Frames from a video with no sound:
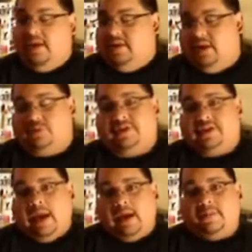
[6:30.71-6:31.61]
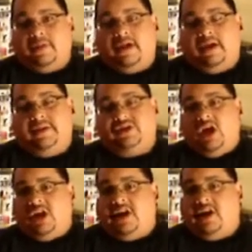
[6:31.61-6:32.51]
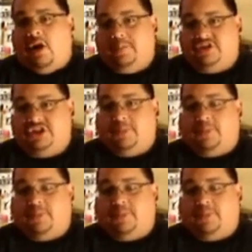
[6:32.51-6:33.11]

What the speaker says: Now, the game is not an RPG,